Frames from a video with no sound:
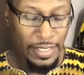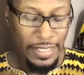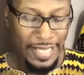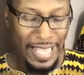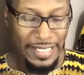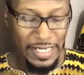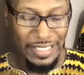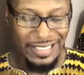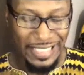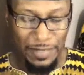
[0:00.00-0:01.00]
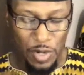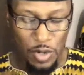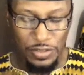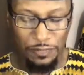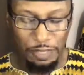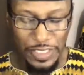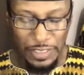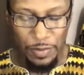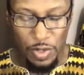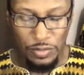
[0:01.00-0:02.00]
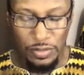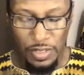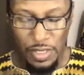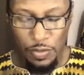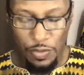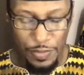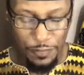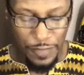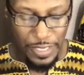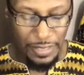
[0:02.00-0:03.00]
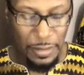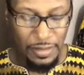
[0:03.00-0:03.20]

Nantucket's deep ocean fishing boats were refitted